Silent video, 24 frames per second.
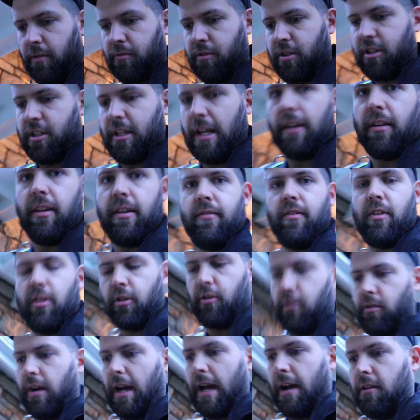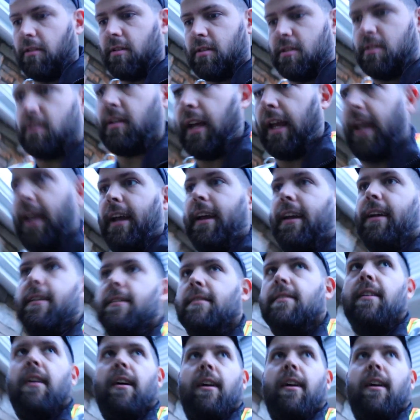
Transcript: Just now leaving the crew house and